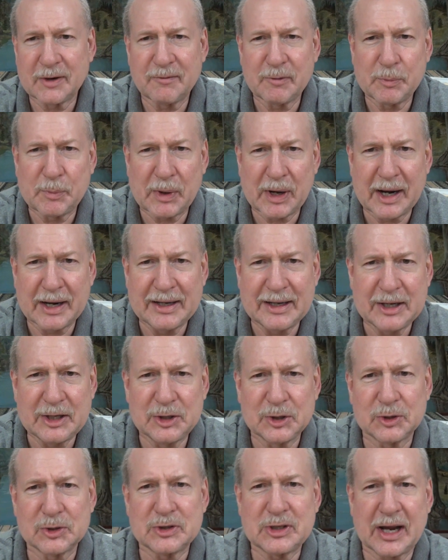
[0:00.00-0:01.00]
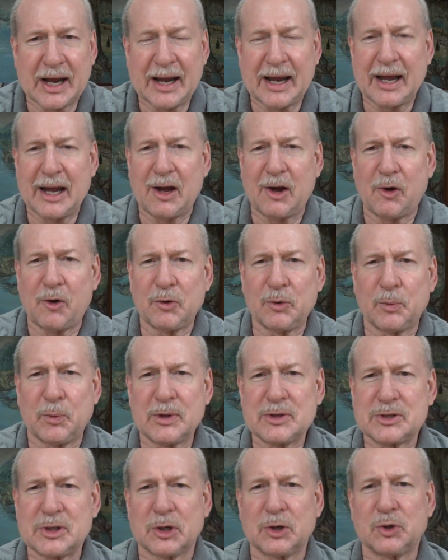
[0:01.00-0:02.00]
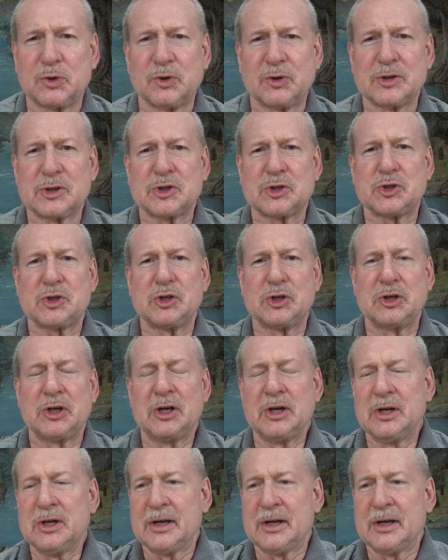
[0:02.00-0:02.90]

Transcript: everybody in your town was a Christian